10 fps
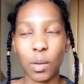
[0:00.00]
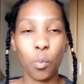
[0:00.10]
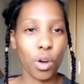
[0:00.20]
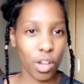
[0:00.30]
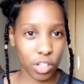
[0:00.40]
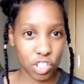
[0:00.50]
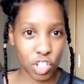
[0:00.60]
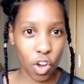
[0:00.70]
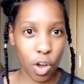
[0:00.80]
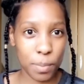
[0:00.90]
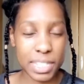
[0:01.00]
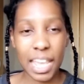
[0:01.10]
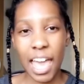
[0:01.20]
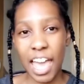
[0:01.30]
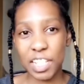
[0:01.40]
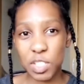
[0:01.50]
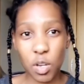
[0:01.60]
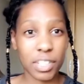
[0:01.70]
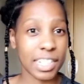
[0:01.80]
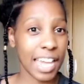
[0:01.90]
workshops and
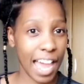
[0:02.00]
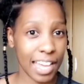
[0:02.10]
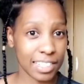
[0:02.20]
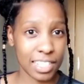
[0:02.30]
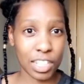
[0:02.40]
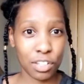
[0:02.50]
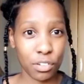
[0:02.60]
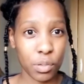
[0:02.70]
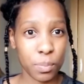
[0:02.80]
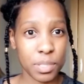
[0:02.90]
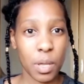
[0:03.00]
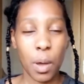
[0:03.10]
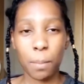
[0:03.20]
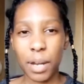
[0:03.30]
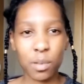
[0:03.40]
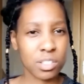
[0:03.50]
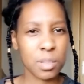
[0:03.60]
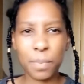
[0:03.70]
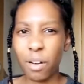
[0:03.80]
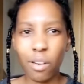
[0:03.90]
joining acting groups. But I was just
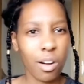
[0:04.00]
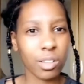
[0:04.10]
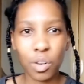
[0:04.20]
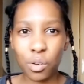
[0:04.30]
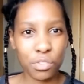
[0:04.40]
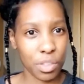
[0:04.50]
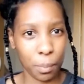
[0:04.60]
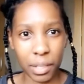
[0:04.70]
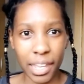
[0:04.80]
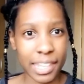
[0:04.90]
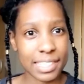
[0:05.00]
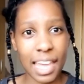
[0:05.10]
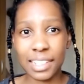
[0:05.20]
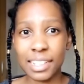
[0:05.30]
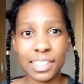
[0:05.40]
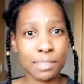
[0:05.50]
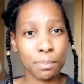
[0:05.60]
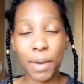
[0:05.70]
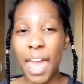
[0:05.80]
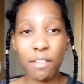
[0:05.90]
a bit all over the place.
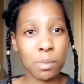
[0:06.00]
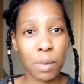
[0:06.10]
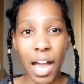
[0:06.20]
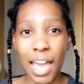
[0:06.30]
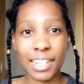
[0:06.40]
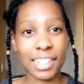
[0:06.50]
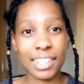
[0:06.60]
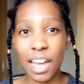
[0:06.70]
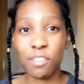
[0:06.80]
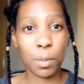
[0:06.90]
Bear in mind, I didn't